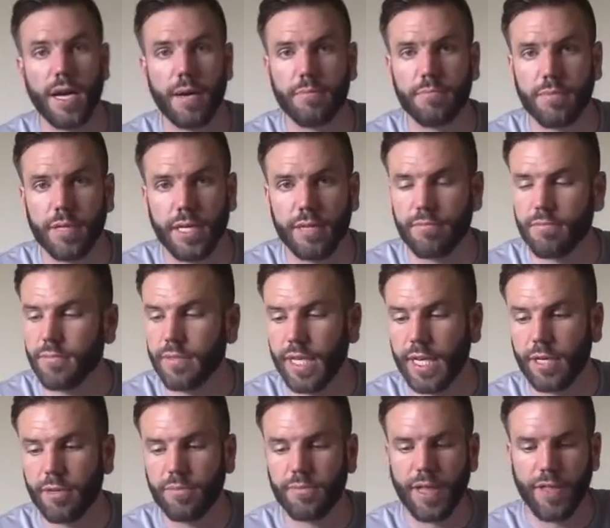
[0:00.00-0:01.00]
But,
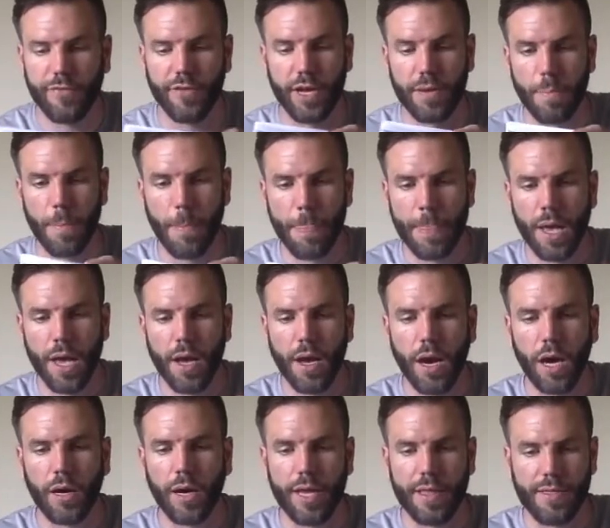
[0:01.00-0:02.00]
that's fine.
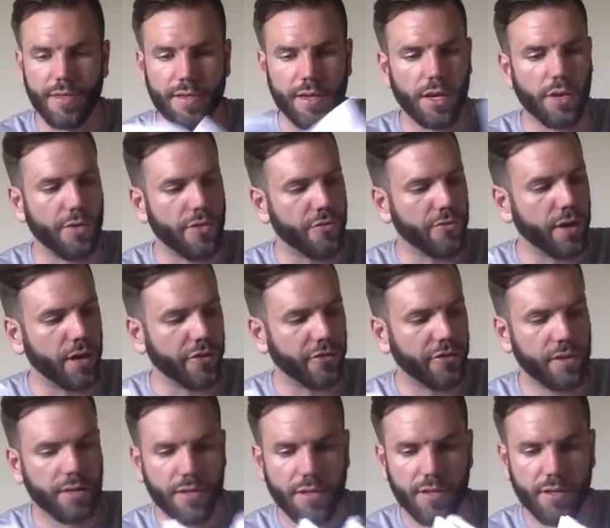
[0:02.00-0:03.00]
All right, so
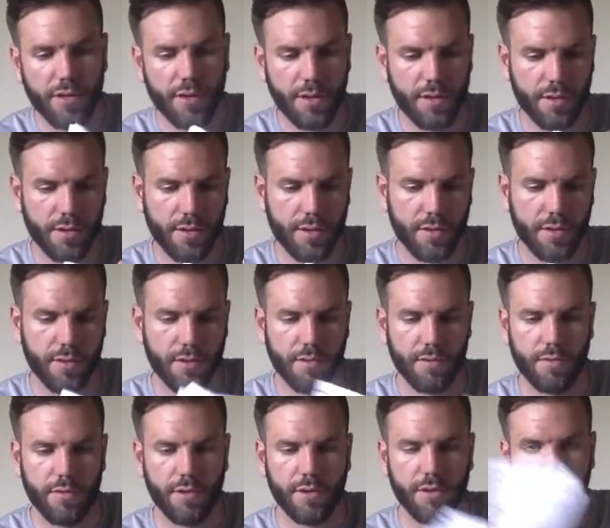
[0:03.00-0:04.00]
instructions,
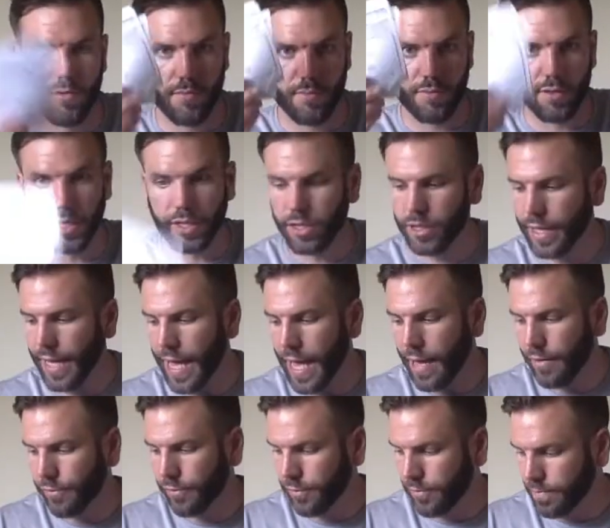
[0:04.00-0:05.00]
probably good to
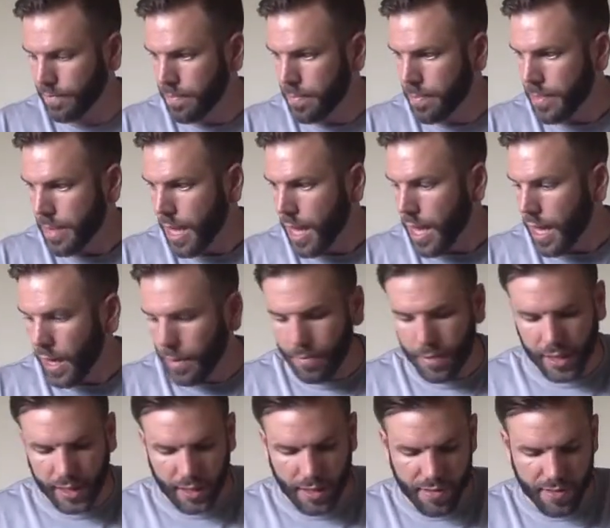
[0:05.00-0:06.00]
have,
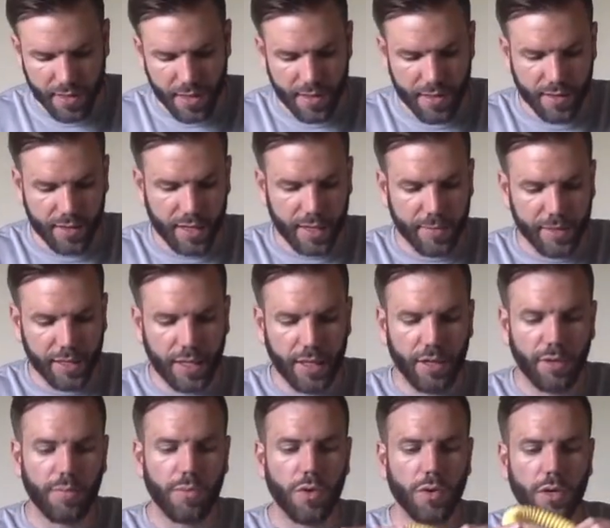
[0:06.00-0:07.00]
because this is going to be a
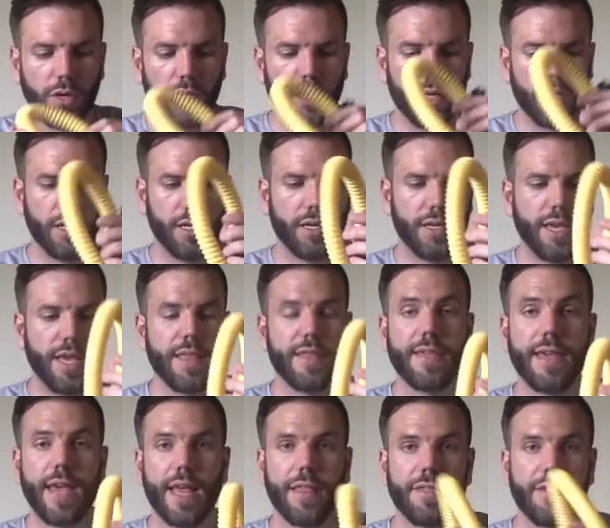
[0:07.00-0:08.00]
little more
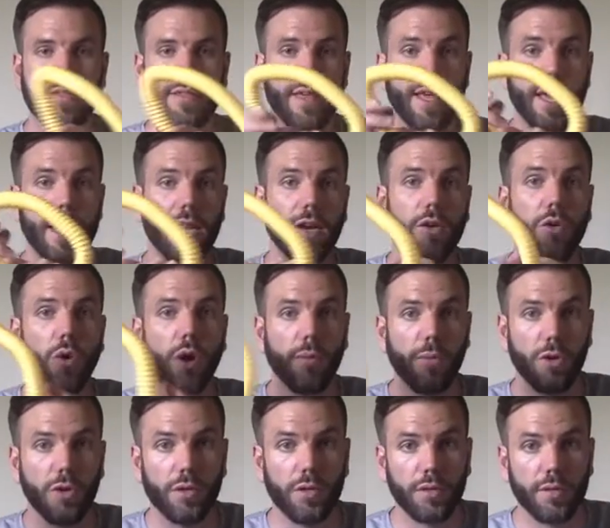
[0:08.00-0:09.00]
intense than a
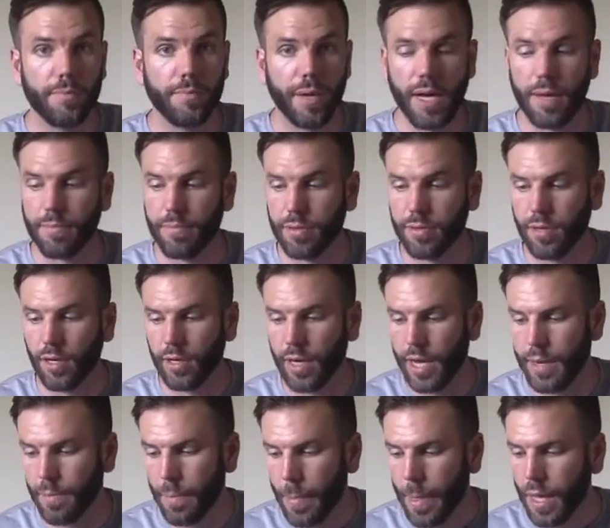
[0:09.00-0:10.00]
normal pump. All
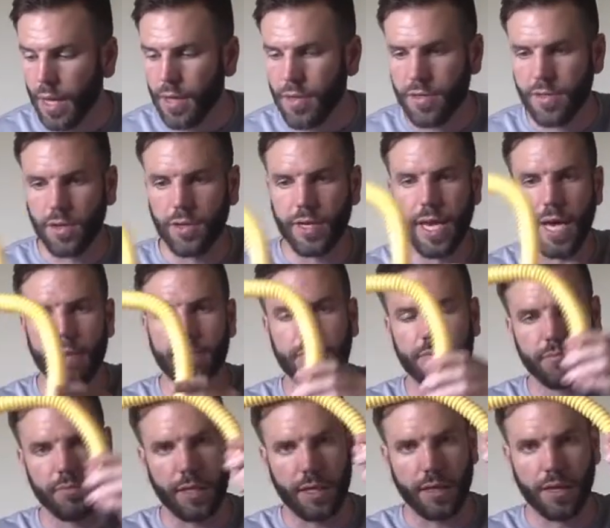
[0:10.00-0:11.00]
right, so
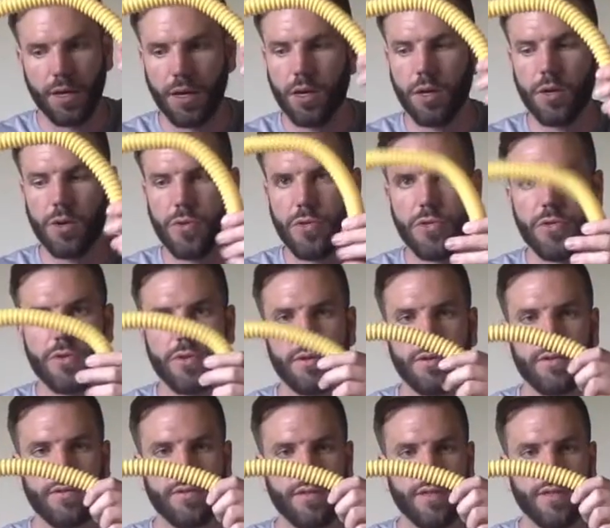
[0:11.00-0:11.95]
got the hose.